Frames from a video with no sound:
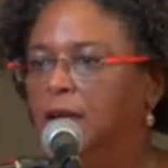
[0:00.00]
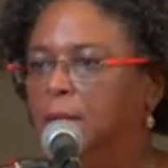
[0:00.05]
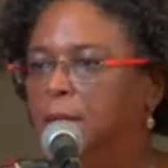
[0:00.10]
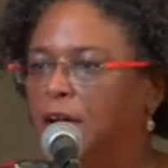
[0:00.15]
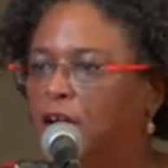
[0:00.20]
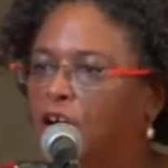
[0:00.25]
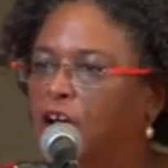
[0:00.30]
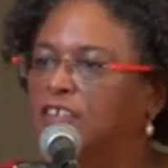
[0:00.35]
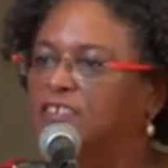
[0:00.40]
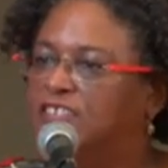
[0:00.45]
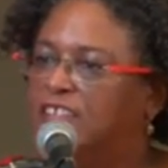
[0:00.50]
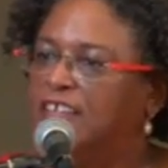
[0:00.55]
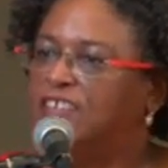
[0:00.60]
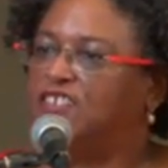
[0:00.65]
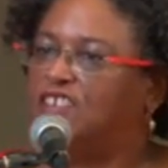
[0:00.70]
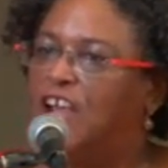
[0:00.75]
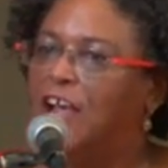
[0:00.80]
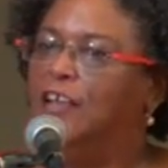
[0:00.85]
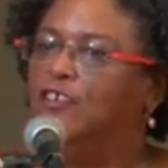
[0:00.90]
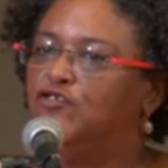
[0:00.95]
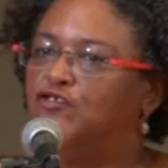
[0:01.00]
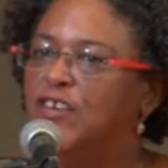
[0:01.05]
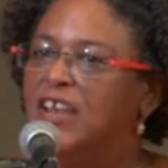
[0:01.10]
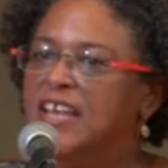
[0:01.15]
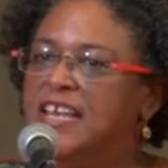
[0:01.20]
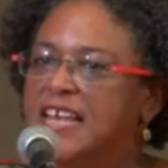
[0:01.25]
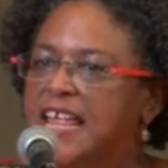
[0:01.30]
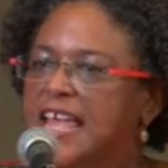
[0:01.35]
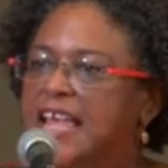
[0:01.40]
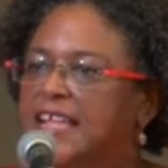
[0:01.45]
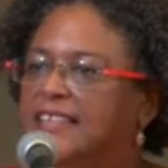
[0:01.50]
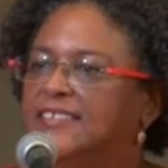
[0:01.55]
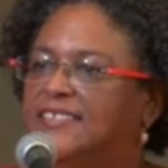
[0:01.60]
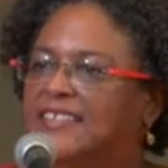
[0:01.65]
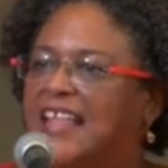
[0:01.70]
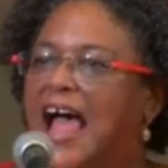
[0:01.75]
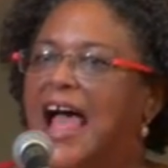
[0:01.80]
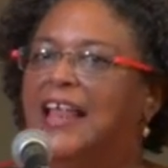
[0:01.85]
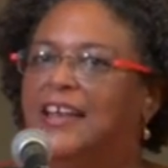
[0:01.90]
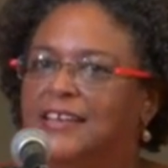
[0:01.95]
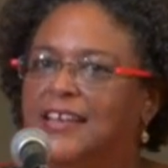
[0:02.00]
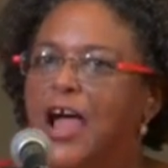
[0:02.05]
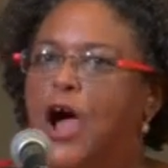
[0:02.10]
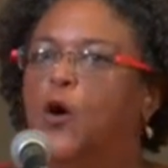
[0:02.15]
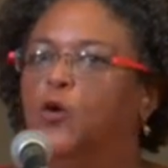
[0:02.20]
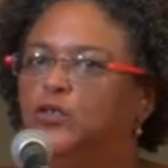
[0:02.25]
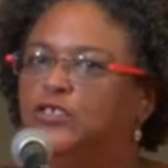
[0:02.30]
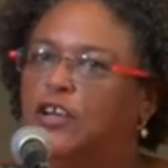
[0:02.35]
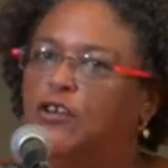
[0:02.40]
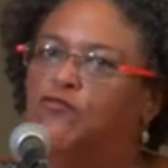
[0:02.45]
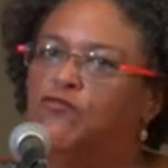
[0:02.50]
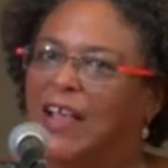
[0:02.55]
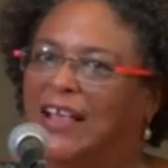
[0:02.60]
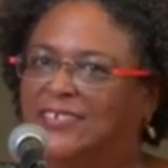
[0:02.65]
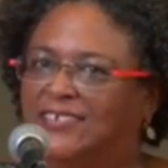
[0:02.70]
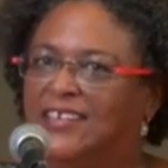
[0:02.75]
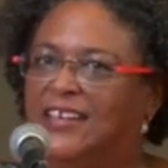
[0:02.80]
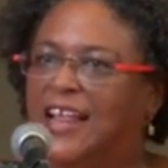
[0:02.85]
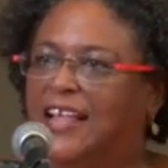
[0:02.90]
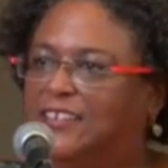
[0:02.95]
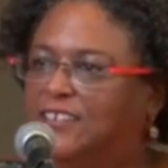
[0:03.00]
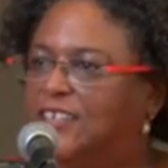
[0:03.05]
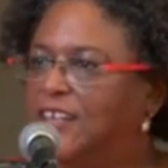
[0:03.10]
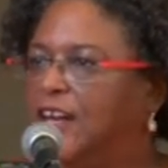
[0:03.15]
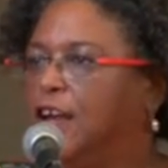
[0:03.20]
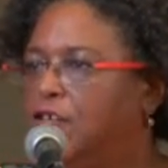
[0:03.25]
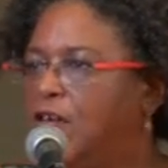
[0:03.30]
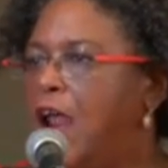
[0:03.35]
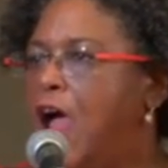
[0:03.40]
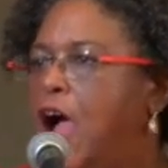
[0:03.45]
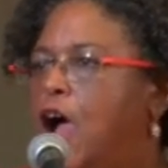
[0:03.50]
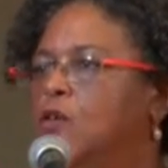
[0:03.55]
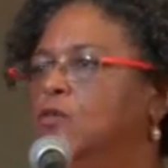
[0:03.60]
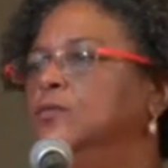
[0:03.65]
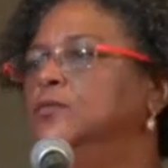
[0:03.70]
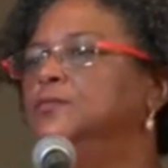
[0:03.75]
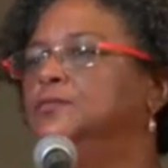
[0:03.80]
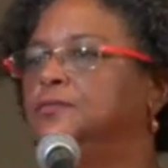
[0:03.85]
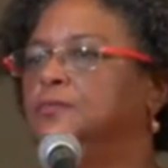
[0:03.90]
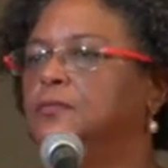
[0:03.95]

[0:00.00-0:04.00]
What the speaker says: because this country needs that now to wrestle it to the ground.